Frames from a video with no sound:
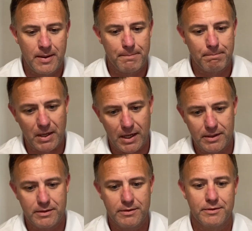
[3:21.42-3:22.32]

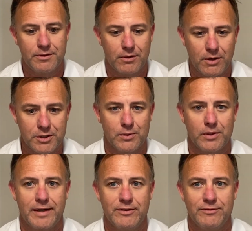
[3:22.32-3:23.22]
But there are also a
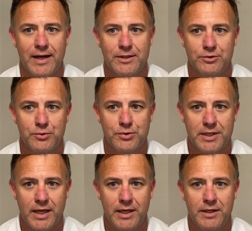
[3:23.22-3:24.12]
lot of advisors who
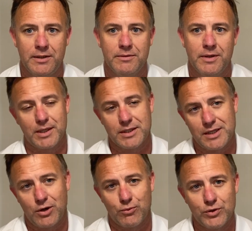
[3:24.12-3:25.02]
stay because
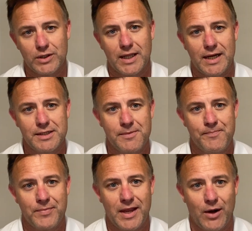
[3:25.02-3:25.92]
they don't realize
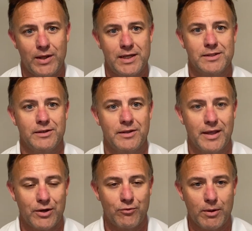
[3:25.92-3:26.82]
how easily they
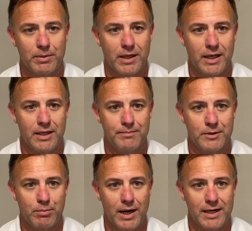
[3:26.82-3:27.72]
can replicate
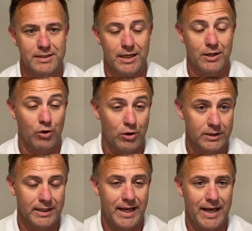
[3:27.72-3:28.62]
the practice they
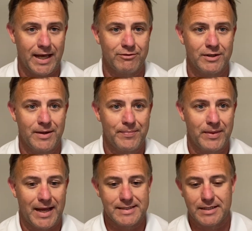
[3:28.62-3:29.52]
currently have
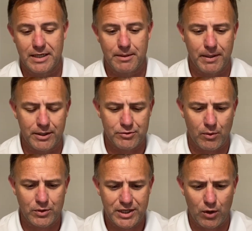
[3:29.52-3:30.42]
as an independent. So
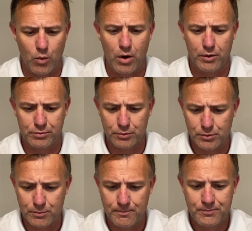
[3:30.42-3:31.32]
I'll just kind of walk
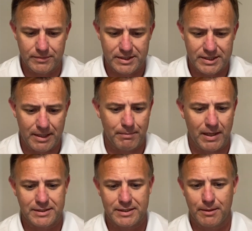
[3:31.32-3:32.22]
through the
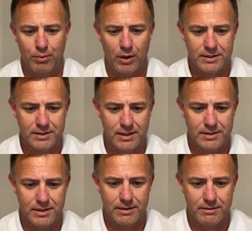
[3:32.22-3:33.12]
step-by-step
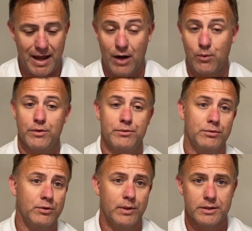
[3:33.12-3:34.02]
process that I went
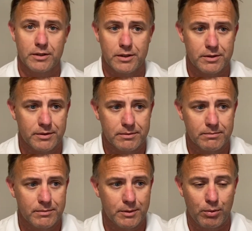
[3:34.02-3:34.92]
through, and it's also
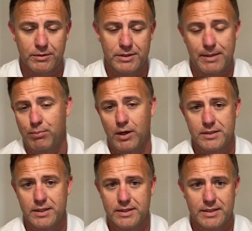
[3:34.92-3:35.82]
the same
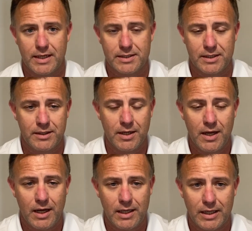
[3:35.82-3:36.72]
process that I see
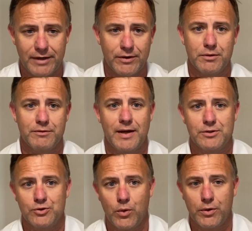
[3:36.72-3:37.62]
a lot of other
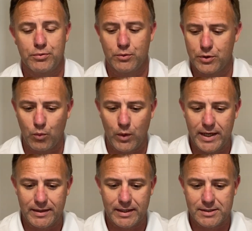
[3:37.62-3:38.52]
advisors going through when they're
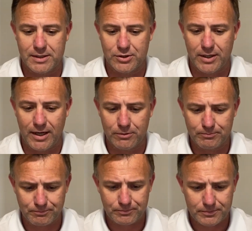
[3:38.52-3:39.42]
weighing that decision
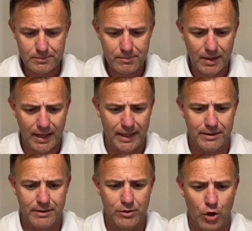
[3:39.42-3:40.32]
out,
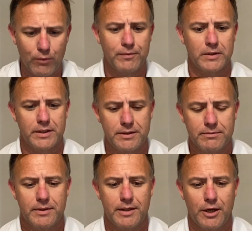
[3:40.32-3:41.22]
and hopefully
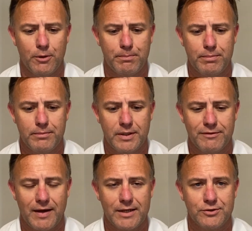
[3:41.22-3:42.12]
help
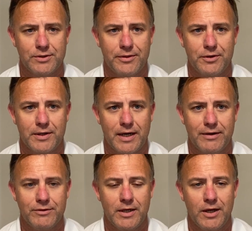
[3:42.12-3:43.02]
advisors out there kind
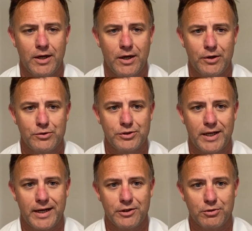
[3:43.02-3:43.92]
of
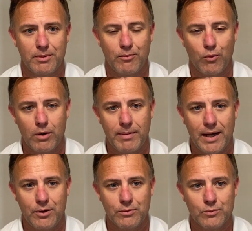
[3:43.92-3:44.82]
understand a little bit more
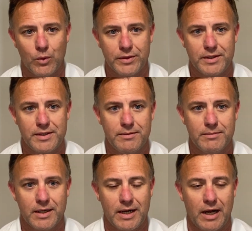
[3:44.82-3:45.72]
about what the
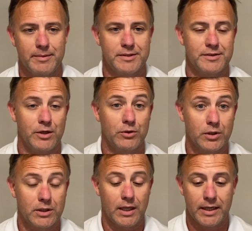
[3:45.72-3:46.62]
economies of scale
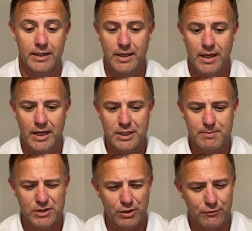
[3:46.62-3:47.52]
look like,
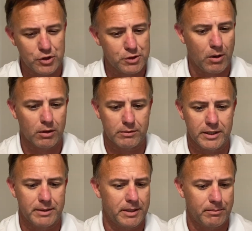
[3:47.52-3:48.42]
especially for smaller
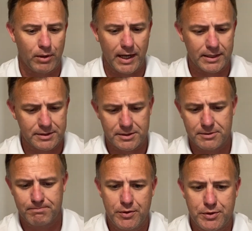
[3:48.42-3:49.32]
independent
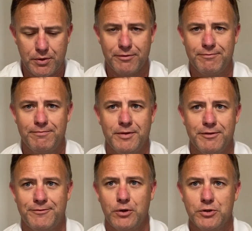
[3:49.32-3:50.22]
practices. So the
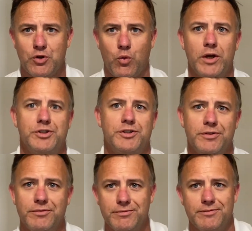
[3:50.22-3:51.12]
first
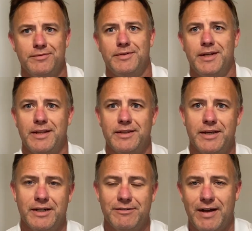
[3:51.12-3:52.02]
question that I
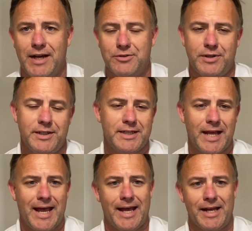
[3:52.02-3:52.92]
think an advisor needs to
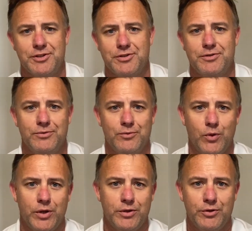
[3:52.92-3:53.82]
ask
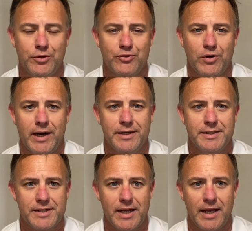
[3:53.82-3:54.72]
when you're trying to
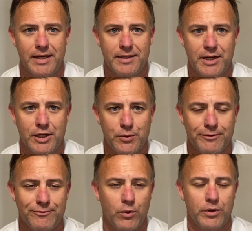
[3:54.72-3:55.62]
decide, can you
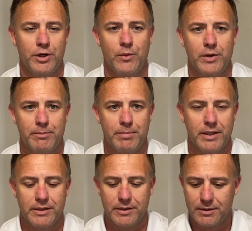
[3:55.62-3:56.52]
afford to go
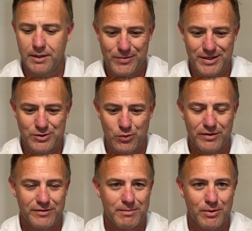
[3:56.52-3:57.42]
independent, is one
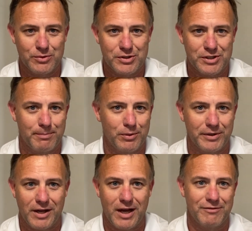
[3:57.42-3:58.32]
of the most simple
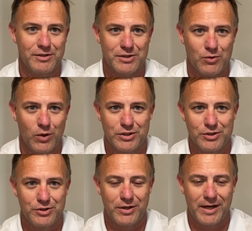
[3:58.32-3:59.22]
and obvious
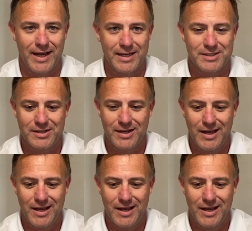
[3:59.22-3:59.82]
questions you can ask.